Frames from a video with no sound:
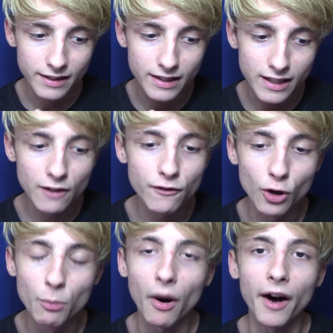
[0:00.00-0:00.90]
give your
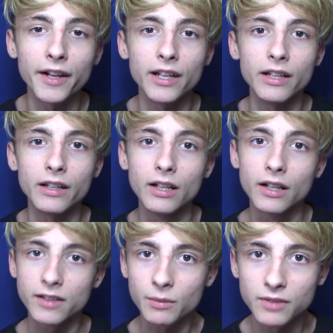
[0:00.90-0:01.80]
body
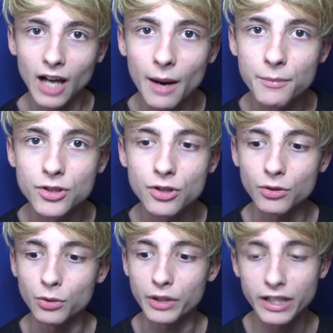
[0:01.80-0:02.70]
some time
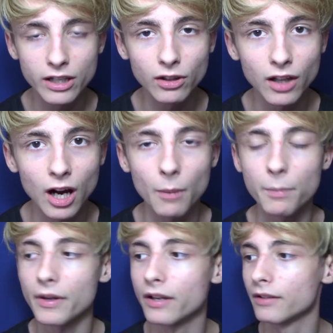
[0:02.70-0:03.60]
to heal up
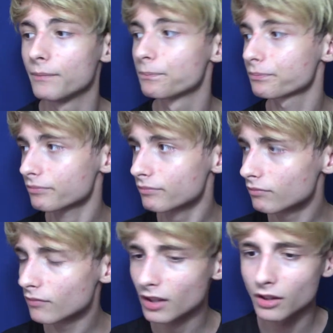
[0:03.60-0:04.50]
and,
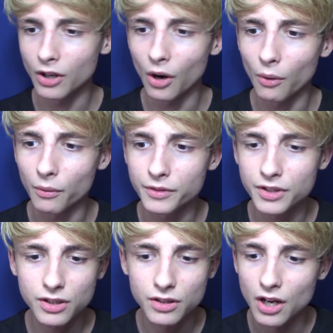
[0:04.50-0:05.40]
you know,
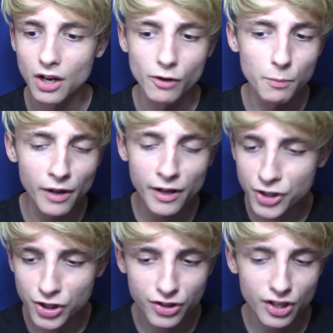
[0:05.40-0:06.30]
just replenish
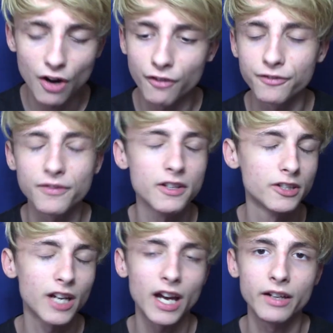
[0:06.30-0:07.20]
yourself, you
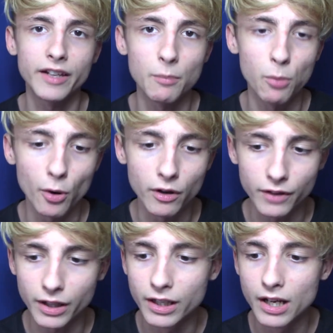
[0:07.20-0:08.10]
kind of get bored of
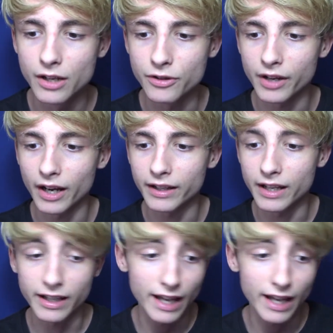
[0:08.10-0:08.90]
it. You kind of, it